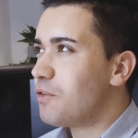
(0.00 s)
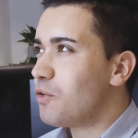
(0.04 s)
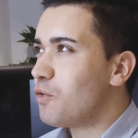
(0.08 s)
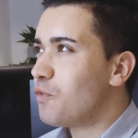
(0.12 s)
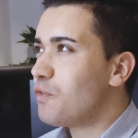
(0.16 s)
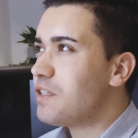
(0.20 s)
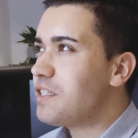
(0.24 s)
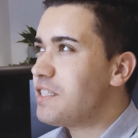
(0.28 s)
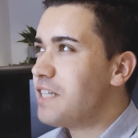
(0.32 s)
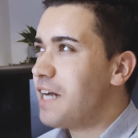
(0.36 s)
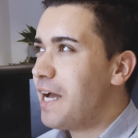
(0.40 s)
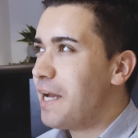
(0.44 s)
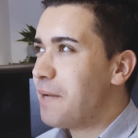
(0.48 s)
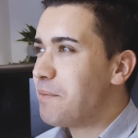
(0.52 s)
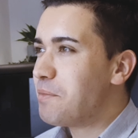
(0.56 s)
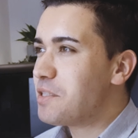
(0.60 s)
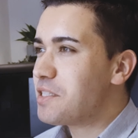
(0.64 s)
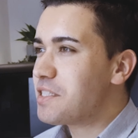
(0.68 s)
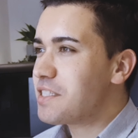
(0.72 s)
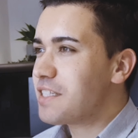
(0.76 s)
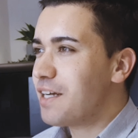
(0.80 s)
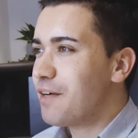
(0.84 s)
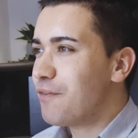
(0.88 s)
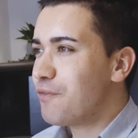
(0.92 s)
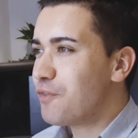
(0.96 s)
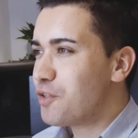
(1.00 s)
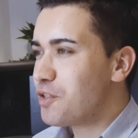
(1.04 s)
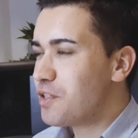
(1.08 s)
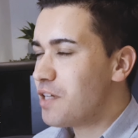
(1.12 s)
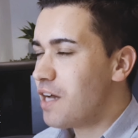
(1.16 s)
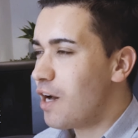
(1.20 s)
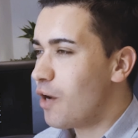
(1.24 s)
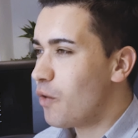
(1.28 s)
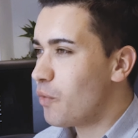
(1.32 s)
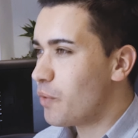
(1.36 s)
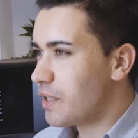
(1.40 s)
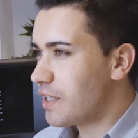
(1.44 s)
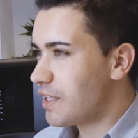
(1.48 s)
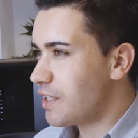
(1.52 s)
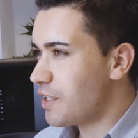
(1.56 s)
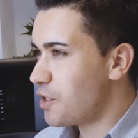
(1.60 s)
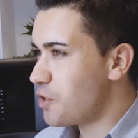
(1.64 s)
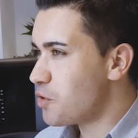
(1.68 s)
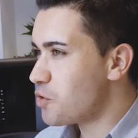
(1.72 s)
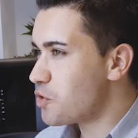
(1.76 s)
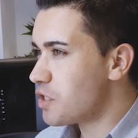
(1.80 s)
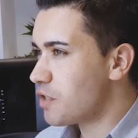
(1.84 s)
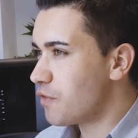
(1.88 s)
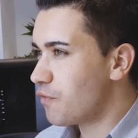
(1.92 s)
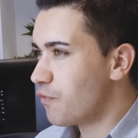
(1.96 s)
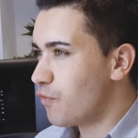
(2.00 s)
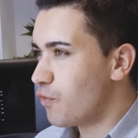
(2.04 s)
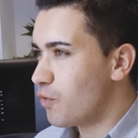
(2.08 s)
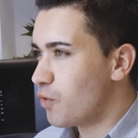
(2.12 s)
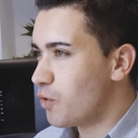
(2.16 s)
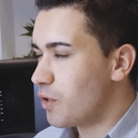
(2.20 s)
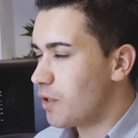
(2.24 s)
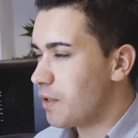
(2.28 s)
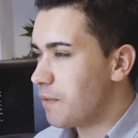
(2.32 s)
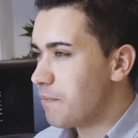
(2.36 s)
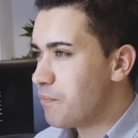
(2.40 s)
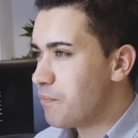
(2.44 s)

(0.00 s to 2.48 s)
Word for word: over time discovered how we can use it for